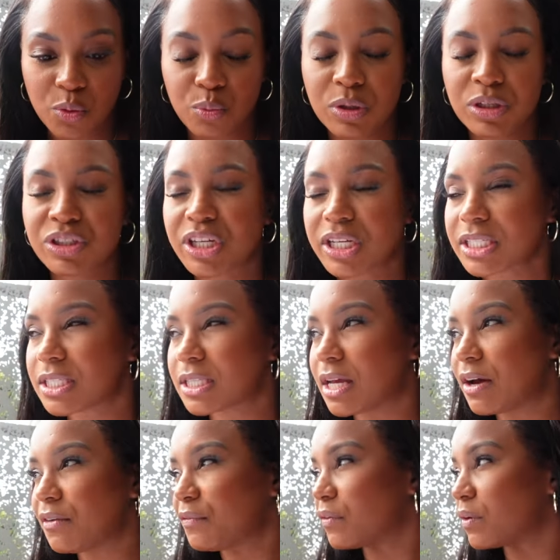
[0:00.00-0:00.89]
We just
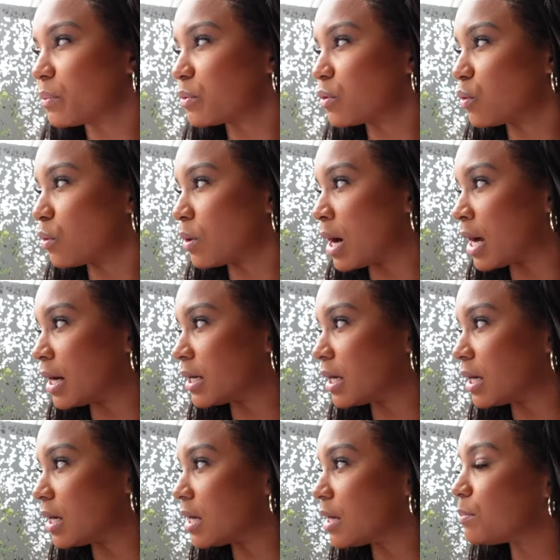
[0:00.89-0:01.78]
left from Grana,